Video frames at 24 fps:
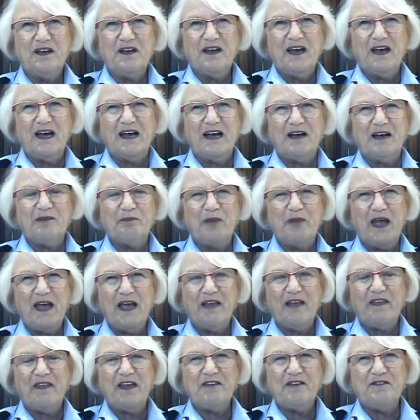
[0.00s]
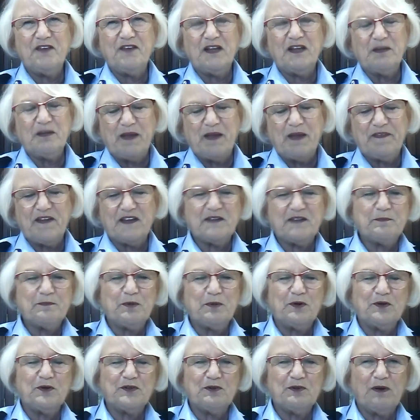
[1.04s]
how they feel about that
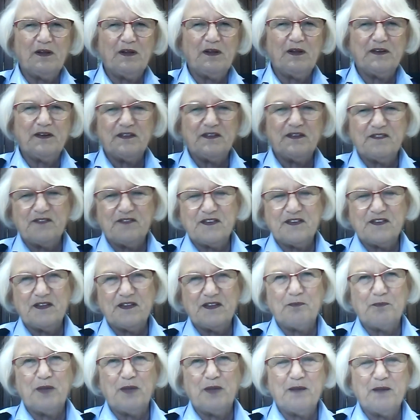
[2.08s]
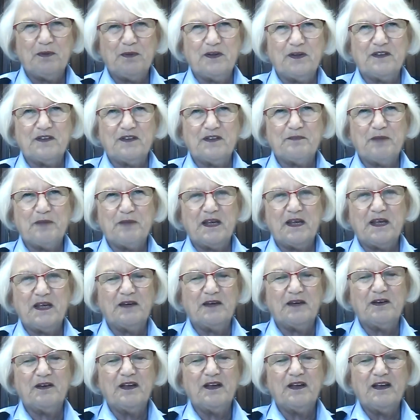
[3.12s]
spirituality. For some people, it's
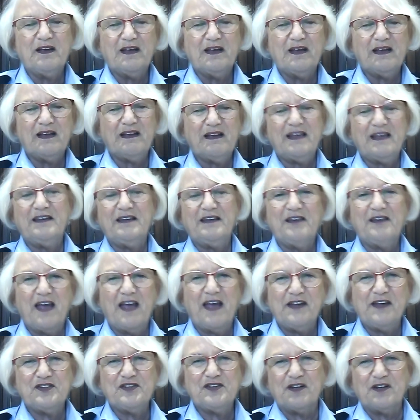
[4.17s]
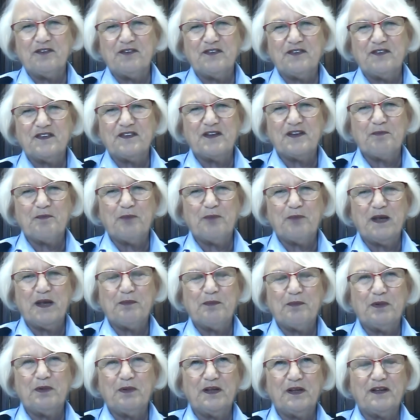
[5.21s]
being in nature. For some
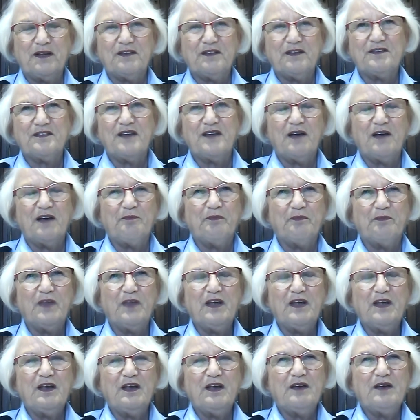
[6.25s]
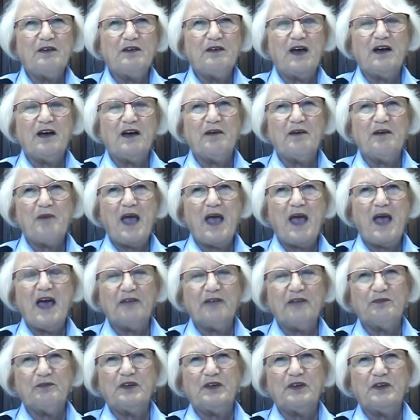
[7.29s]
people, it's
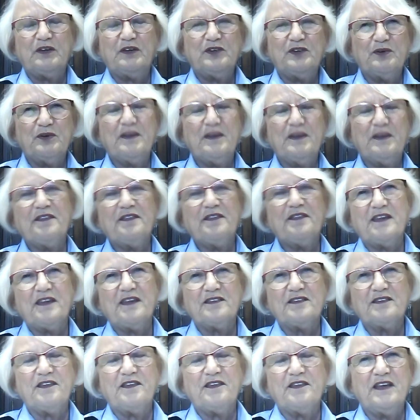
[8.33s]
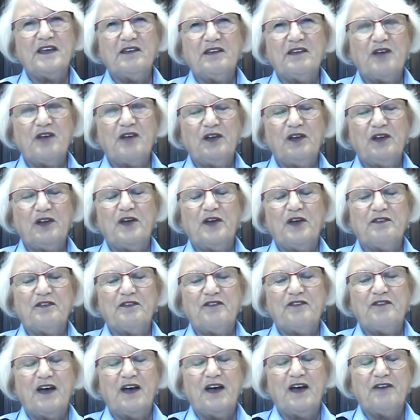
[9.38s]
out in doing things. I think in a lot of
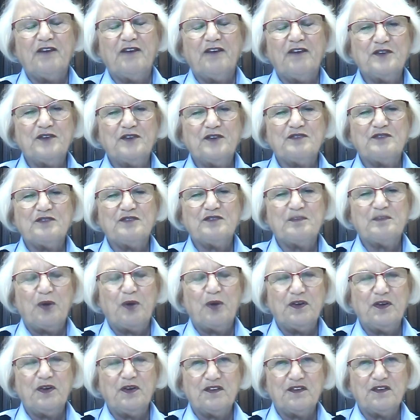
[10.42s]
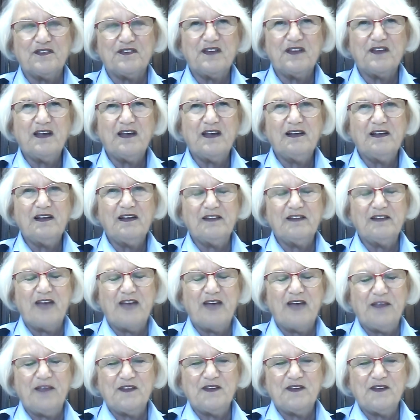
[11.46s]
first responders live out their